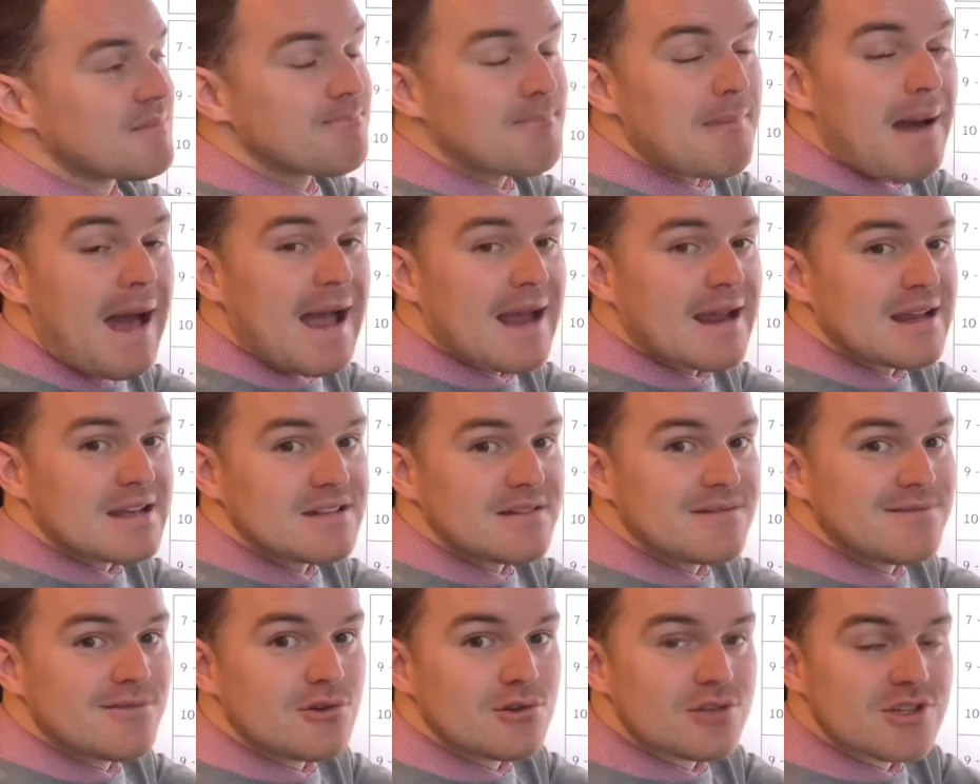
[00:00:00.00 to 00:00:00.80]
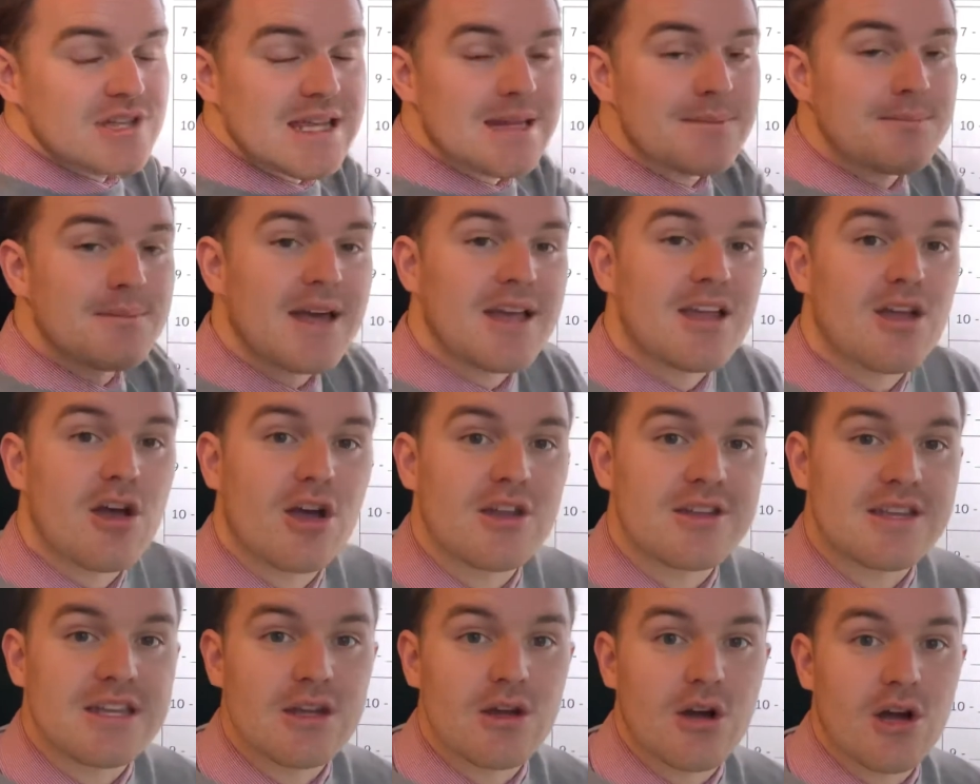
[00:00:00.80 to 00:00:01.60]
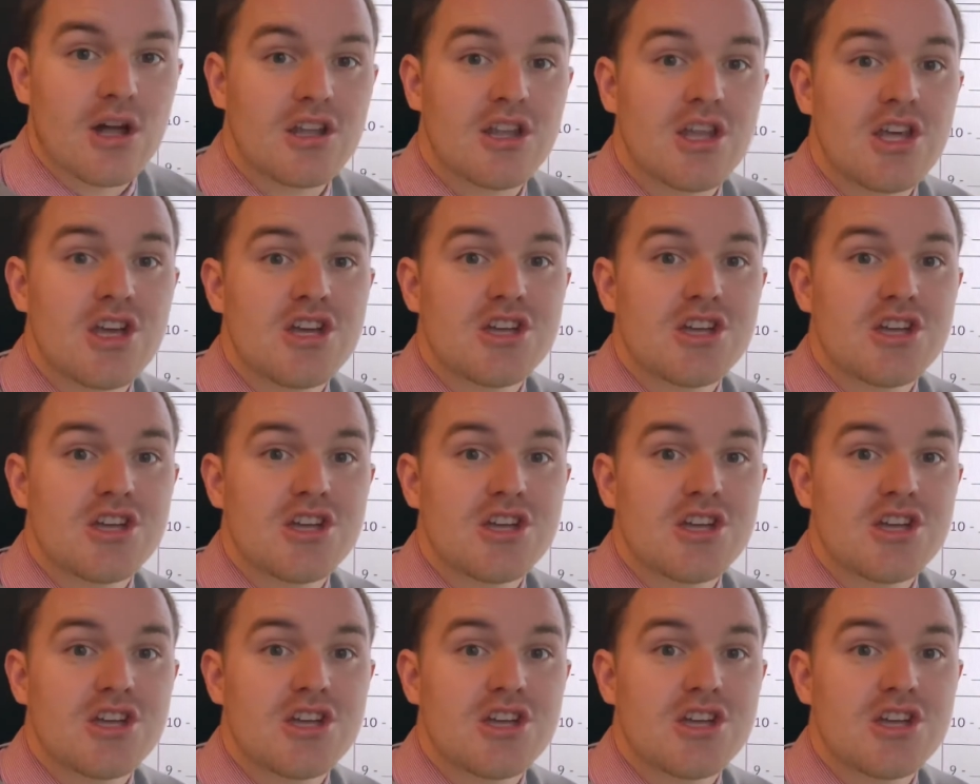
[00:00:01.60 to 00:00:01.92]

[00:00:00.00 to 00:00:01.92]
back to 14 by counting on.